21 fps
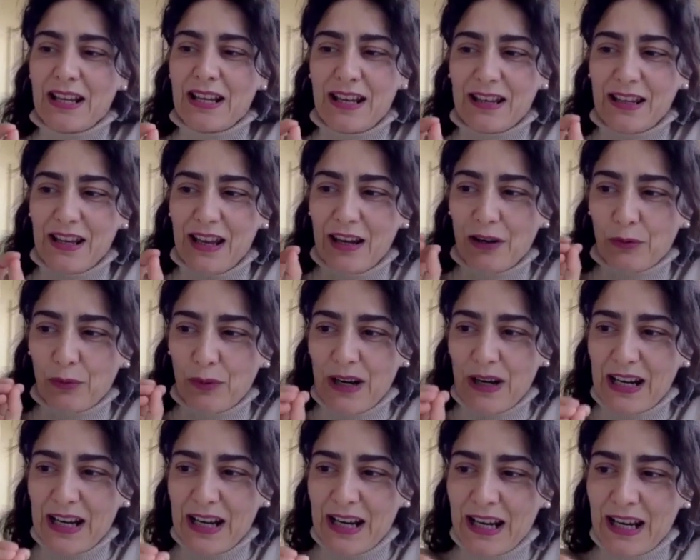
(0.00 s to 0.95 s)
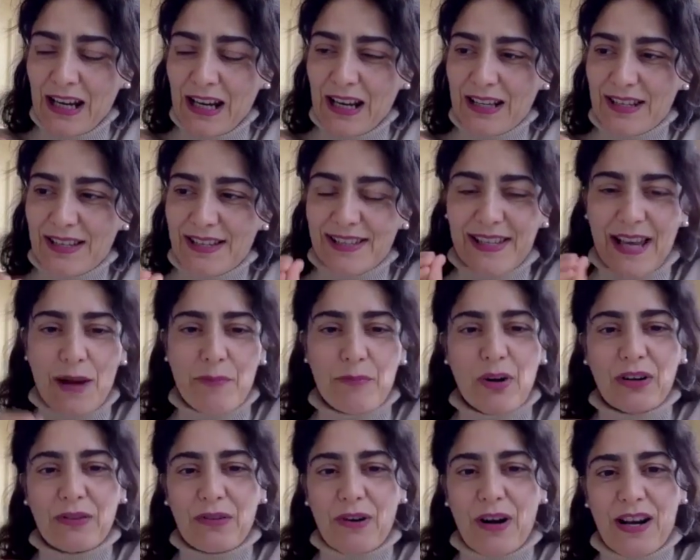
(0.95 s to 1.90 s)
It really
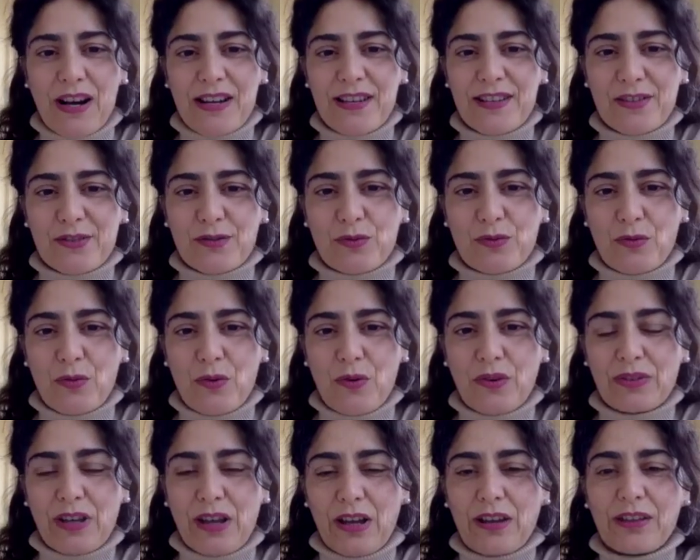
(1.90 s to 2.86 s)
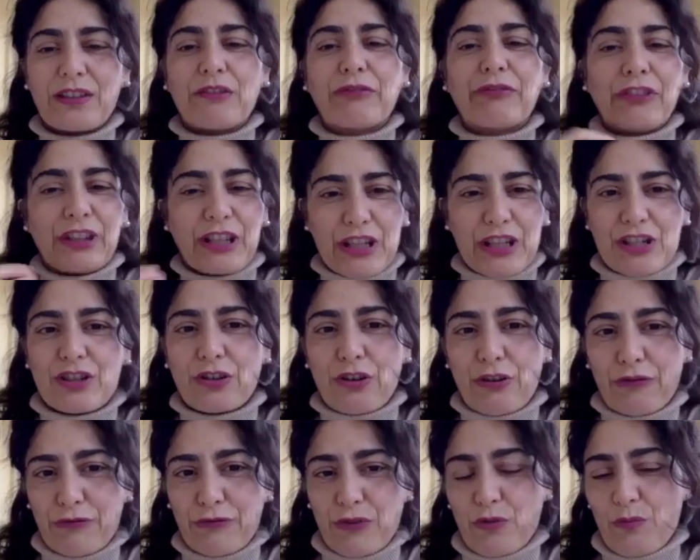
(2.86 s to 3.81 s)
summarizes a definition
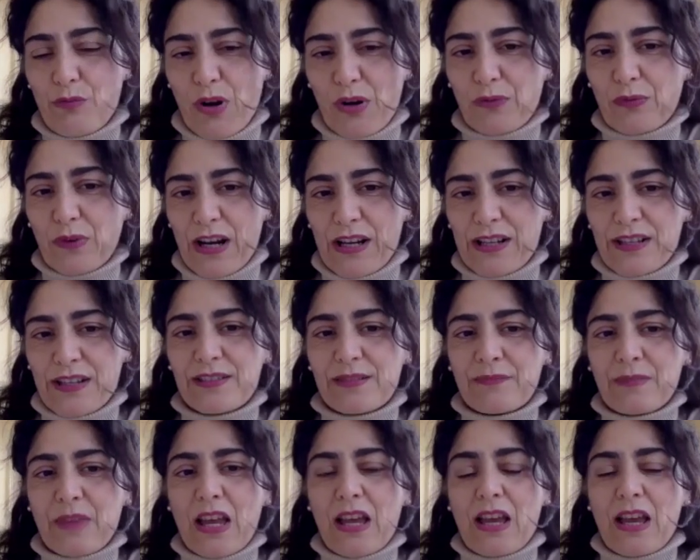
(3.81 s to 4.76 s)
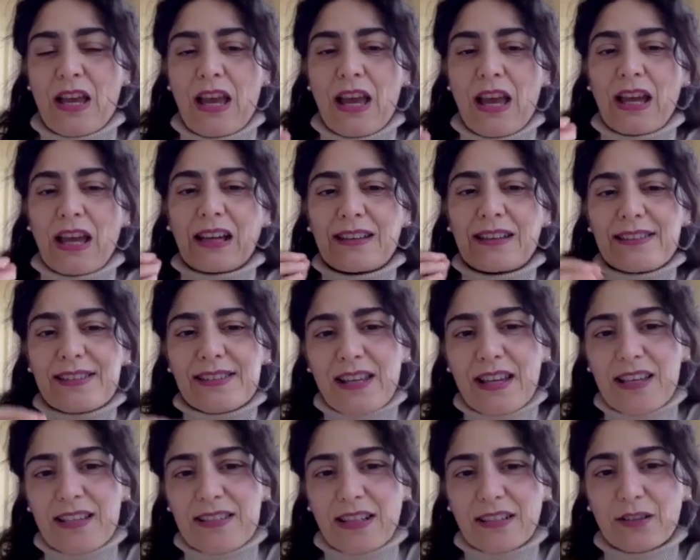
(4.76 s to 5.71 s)
of human rights. And it
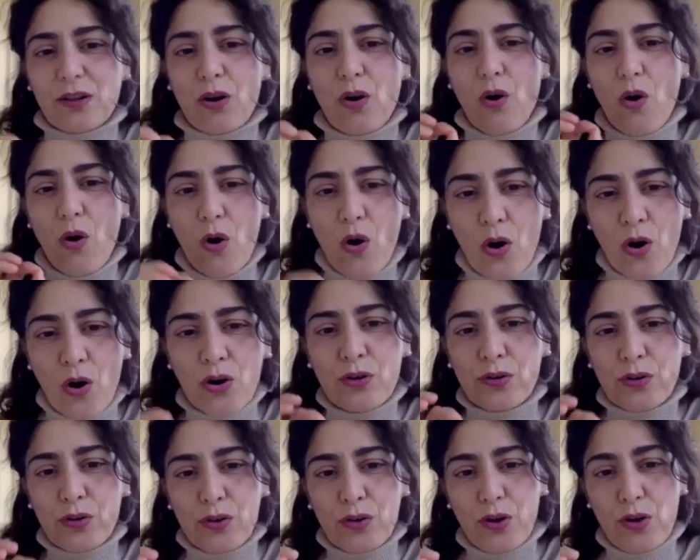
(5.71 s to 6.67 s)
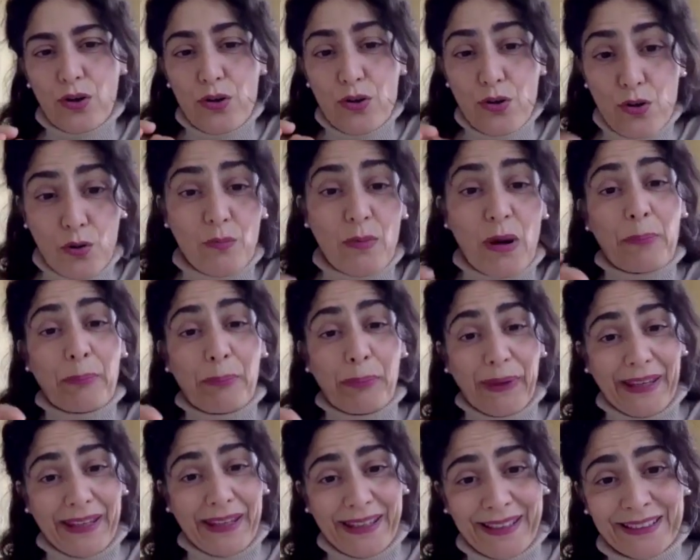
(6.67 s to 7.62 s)
says that all human
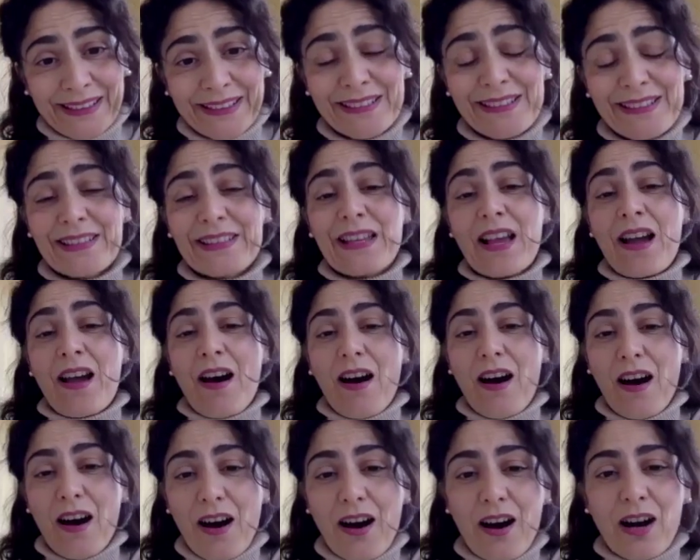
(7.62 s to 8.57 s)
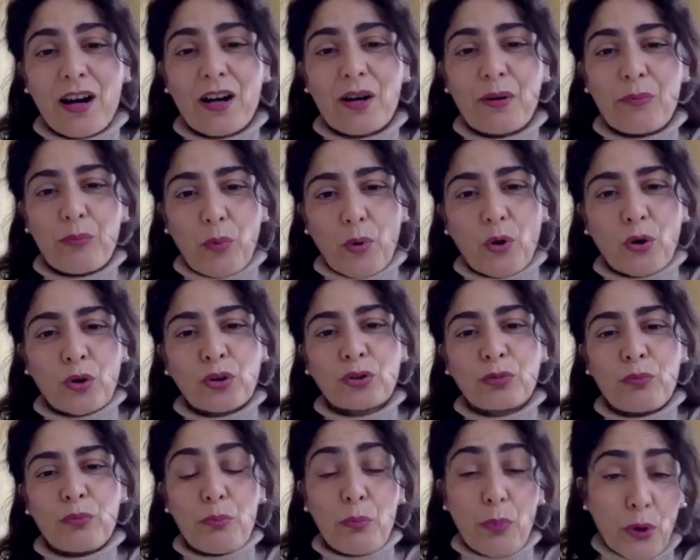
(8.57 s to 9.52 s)
beings are
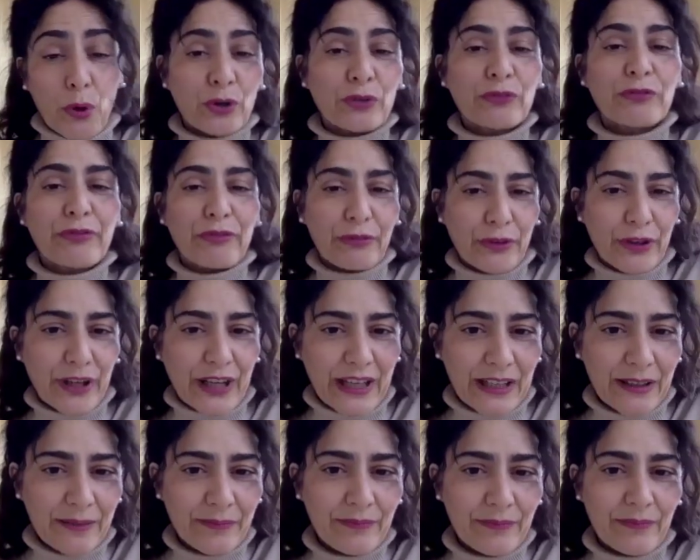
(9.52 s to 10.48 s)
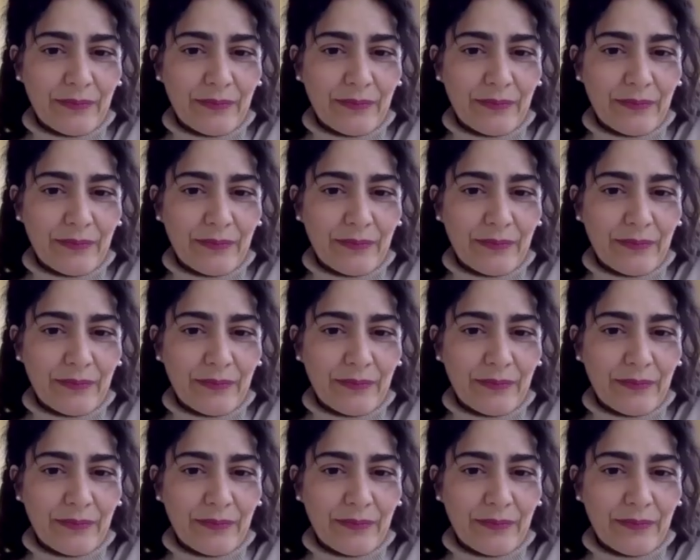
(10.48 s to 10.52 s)
born free